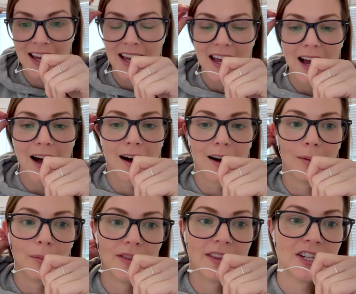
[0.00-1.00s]

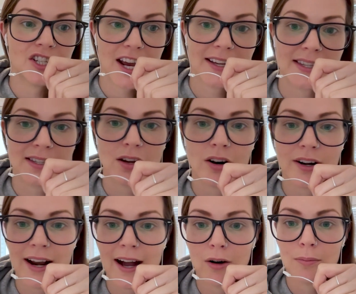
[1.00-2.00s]
The chances are
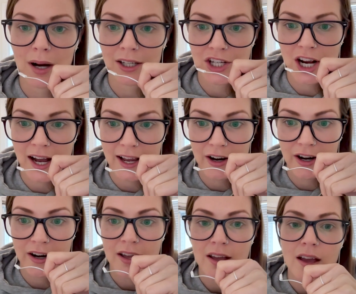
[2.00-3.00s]
now much
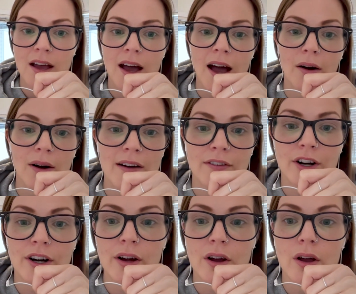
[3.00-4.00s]
higher.
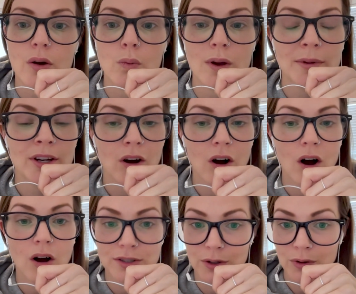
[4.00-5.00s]
However, women
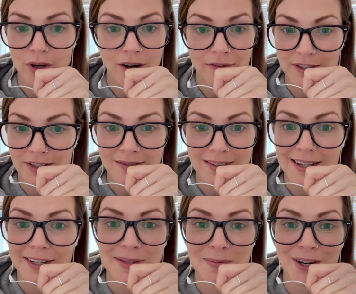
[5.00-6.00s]
don't often
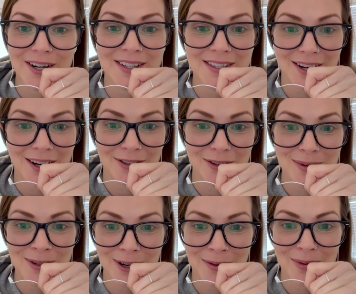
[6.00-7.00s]
experience
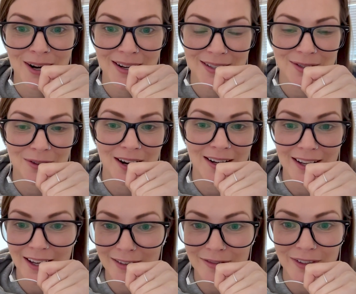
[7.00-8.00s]
autoimmune outbreaks or any
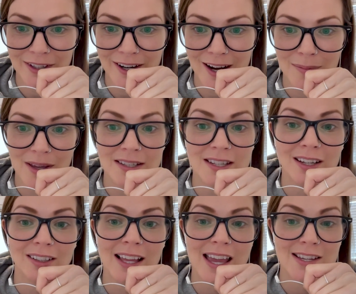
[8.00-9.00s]
kind of flare-up
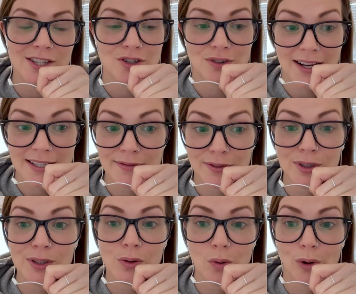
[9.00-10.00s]
until a
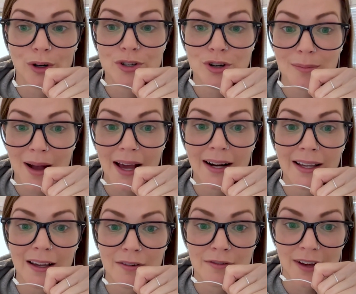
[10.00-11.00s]
stressful or traumatic
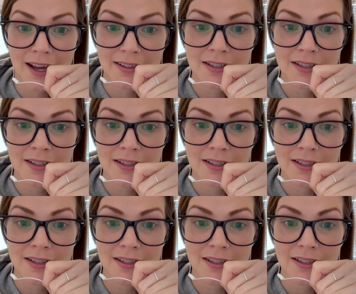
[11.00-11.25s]
event